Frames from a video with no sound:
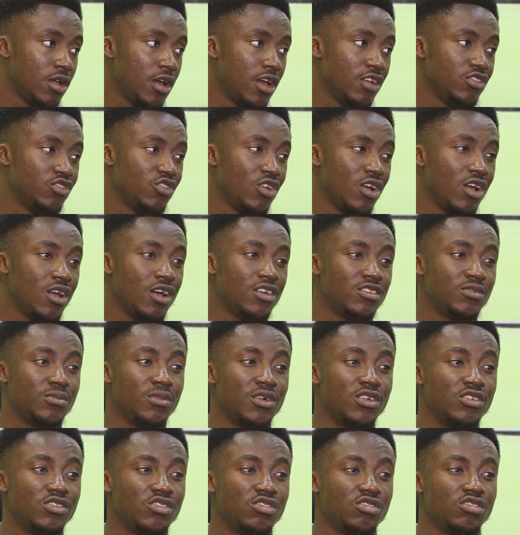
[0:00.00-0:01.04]
I try as
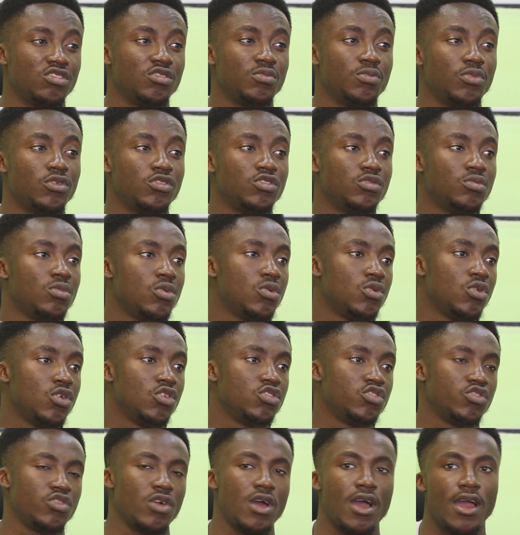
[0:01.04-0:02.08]
much as possible
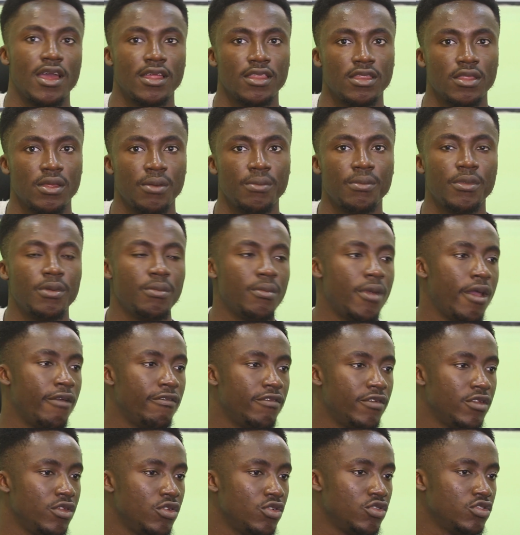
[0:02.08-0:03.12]
not to hide them in my
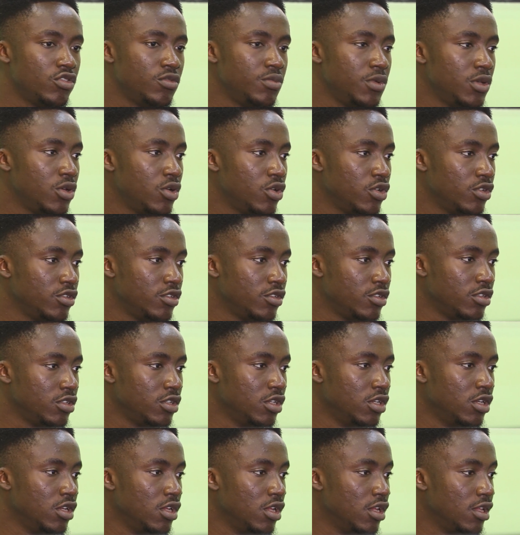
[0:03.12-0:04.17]
videos because
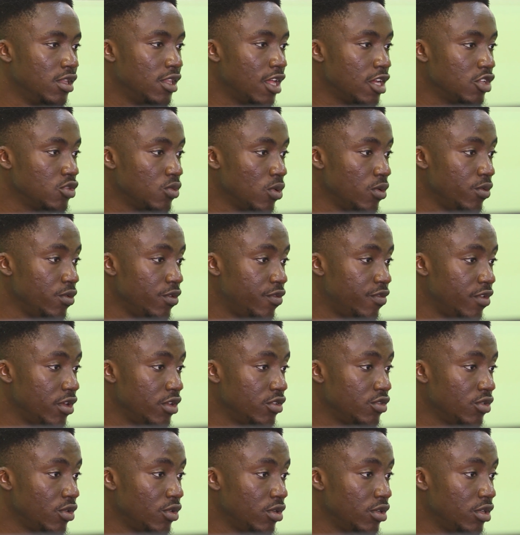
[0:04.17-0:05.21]
that's what we
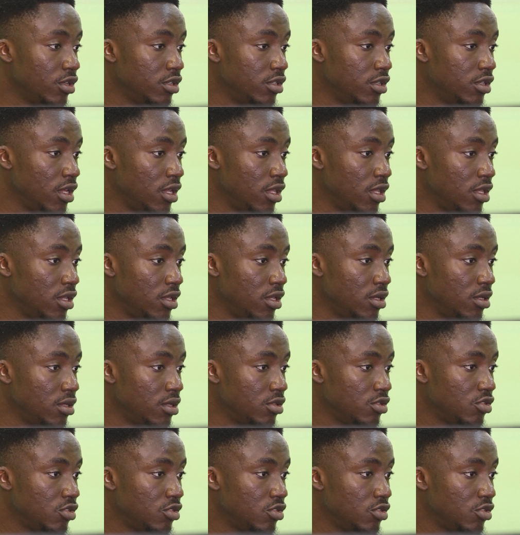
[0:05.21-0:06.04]
face on the daily.